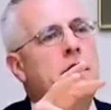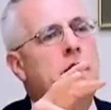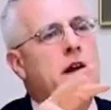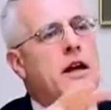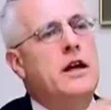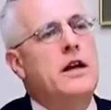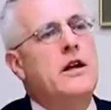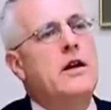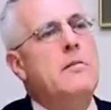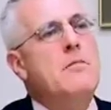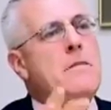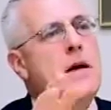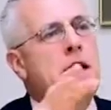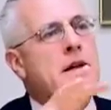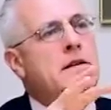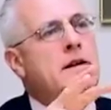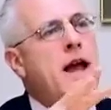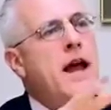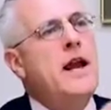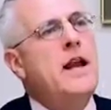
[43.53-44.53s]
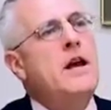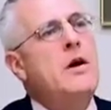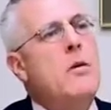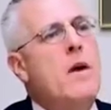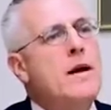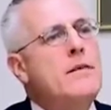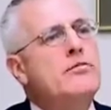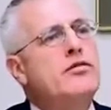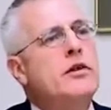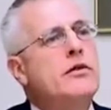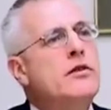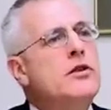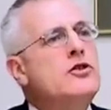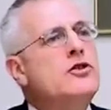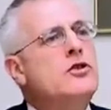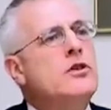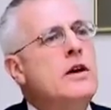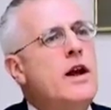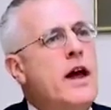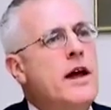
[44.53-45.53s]
in maintaining white
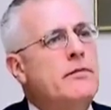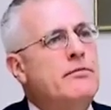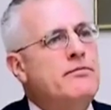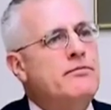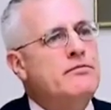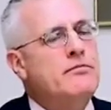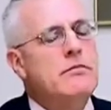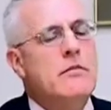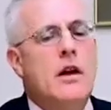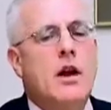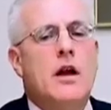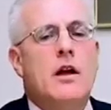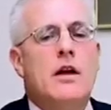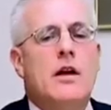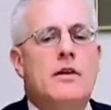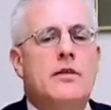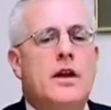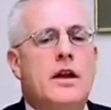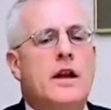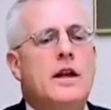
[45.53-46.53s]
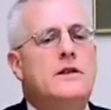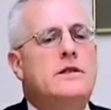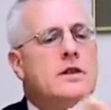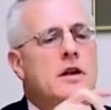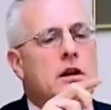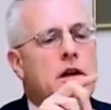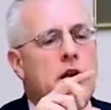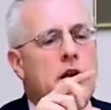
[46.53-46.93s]
privilege today. That